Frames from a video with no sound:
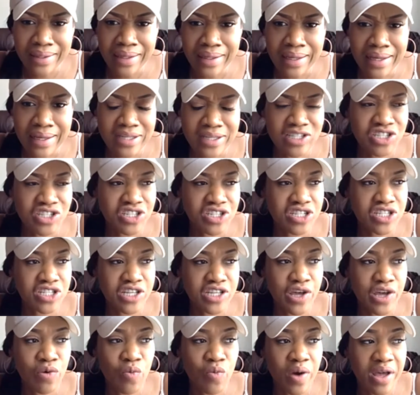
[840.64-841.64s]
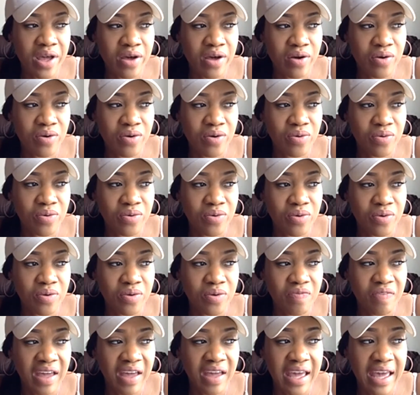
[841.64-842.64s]
And she said, "Well,
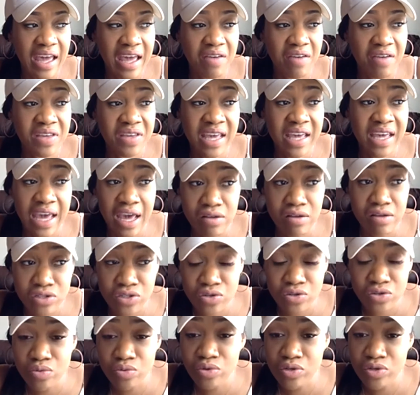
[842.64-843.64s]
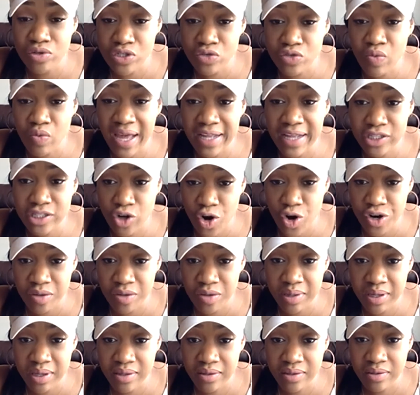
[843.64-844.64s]
they have canceled the SWAC
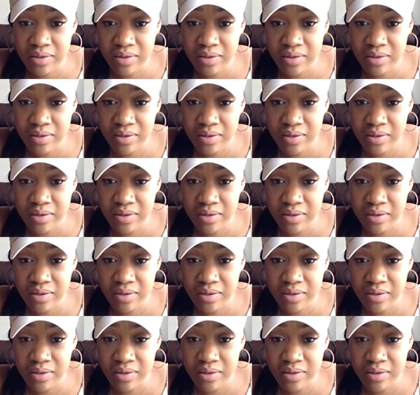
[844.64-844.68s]
tournament."